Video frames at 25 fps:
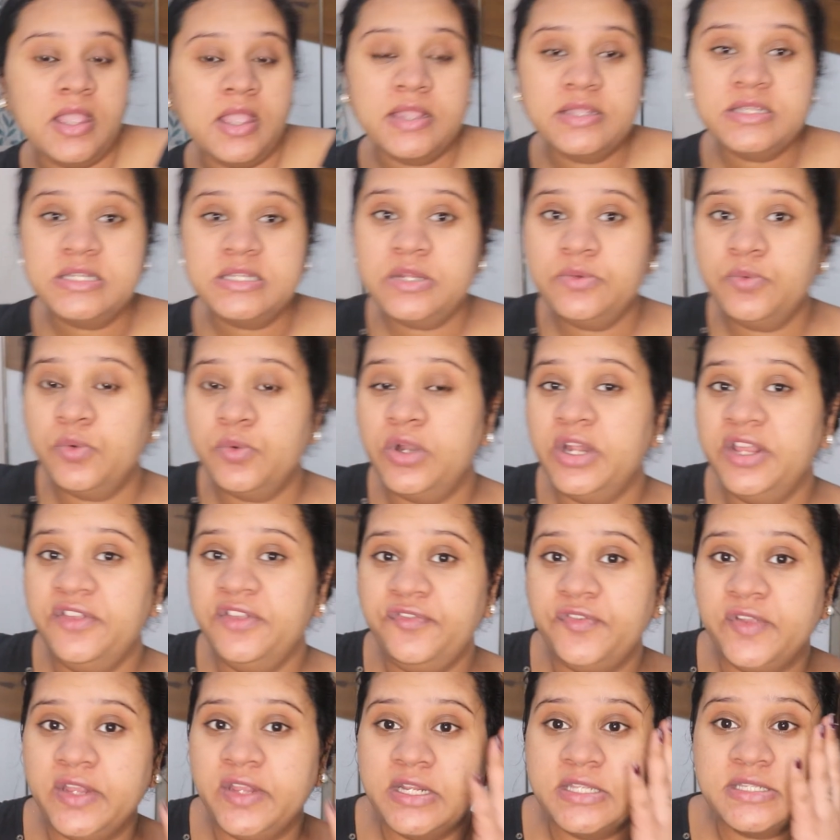Actually, what I
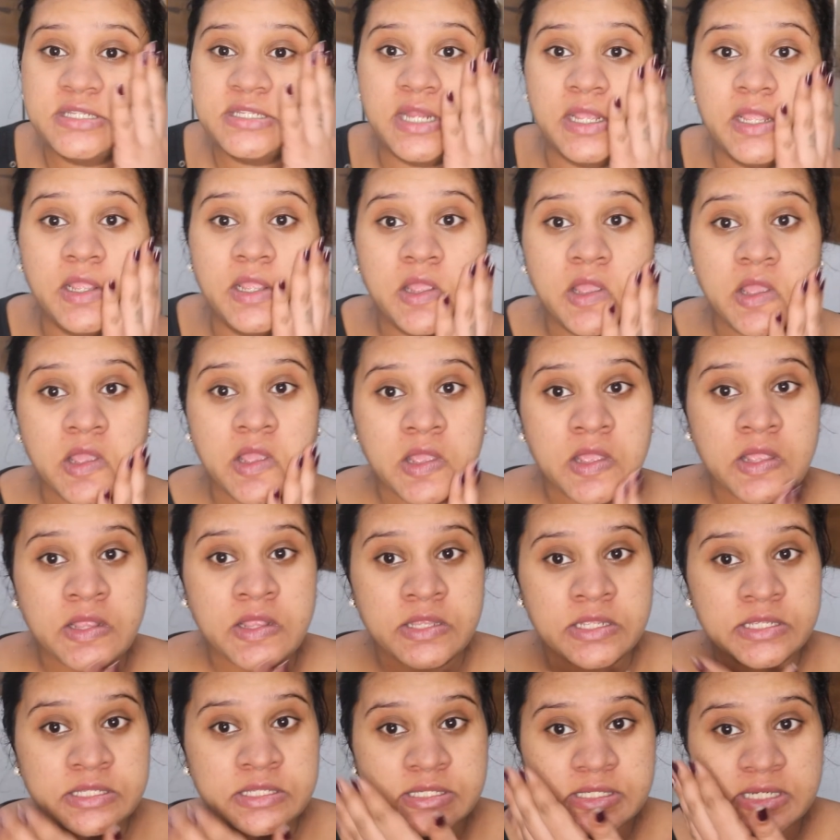feel is like
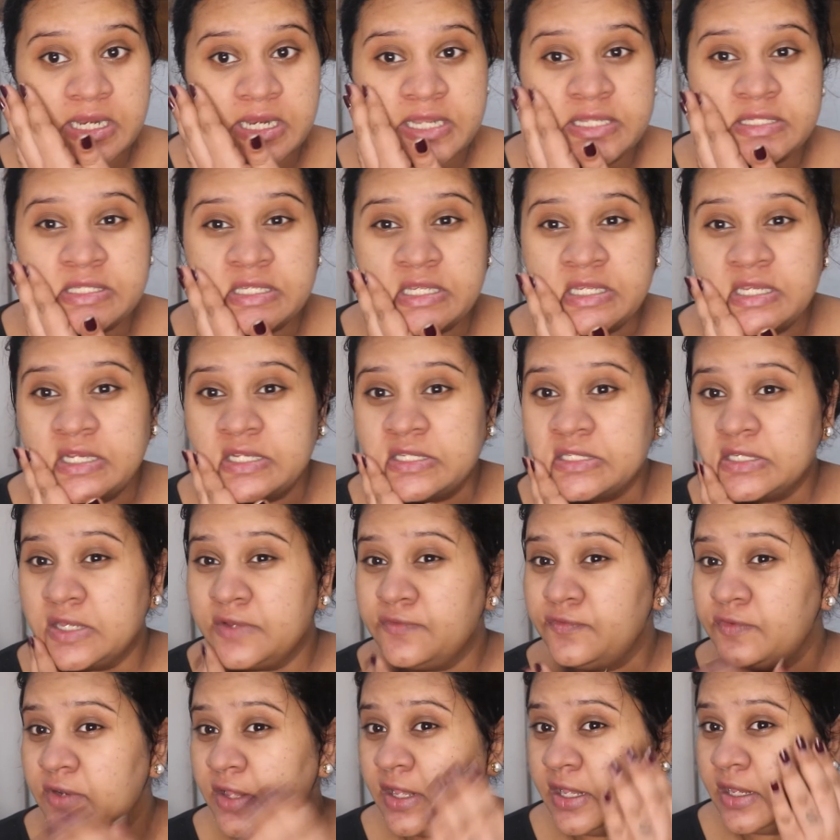this cleansing
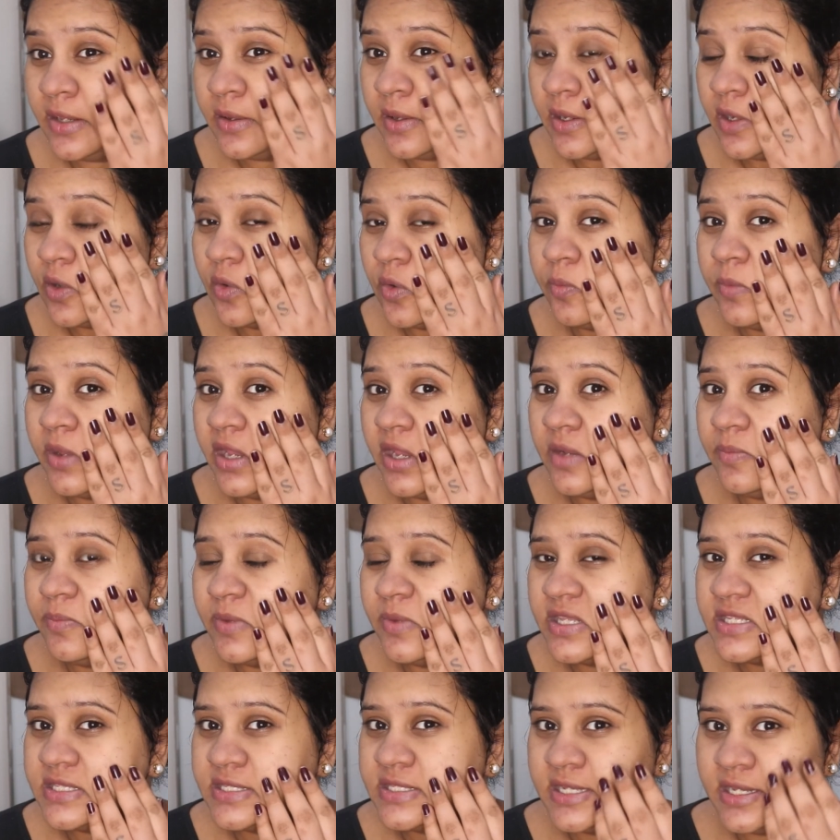itself, like, made
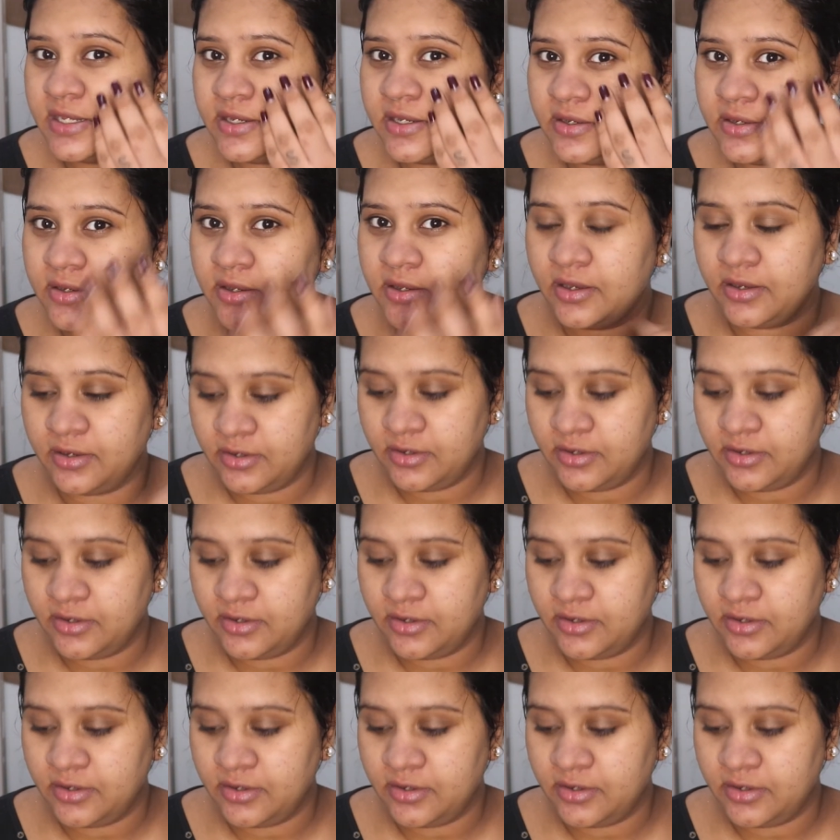my skin